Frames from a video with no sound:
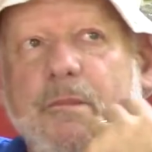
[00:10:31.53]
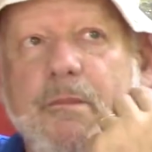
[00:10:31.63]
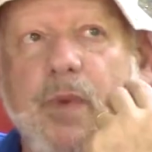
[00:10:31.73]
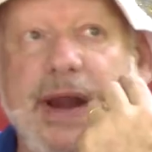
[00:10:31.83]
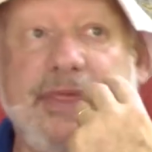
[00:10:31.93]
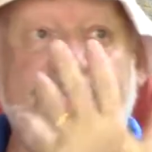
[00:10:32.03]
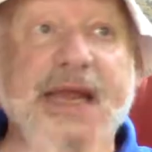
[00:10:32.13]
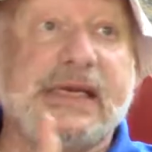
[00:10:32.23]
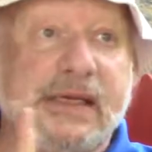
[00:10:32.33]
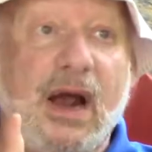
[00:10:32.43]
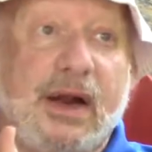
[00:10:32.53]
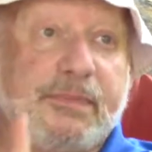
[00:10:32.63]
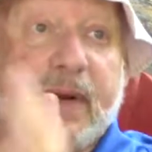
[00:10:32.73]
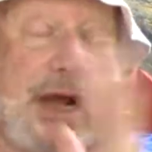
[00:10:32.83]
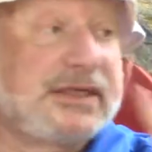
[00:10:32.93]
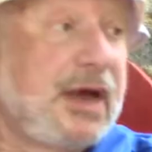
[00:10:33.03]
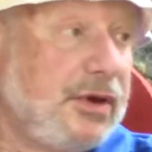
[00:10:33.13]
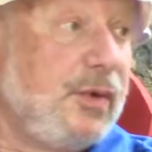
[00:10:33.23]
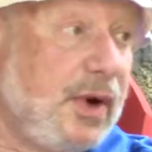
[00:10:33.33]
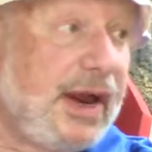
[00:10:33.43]
What I think, but I'll tell
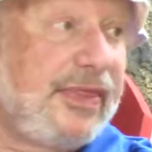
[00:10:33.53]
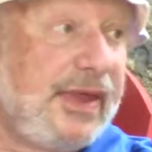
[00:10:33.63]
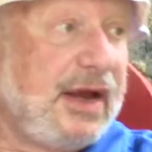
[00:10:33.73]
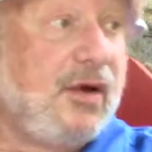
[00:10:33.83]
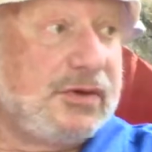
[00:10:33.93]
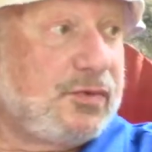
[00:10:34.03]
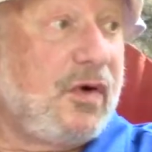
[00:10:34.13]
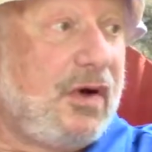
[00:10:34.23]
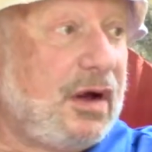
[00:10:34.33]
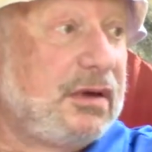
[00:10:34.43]
you what I think goes wrong.